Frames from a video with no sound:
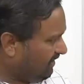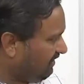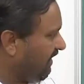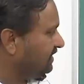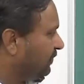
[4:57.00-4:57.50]

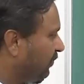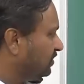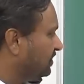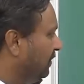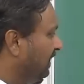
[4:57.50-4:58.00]
There is a
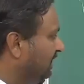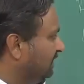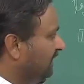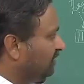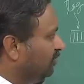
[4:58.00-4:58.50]
possibility
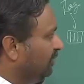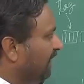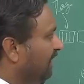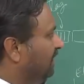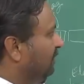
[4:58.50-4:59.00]
that you may
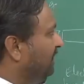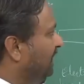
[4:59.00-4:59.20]
end up in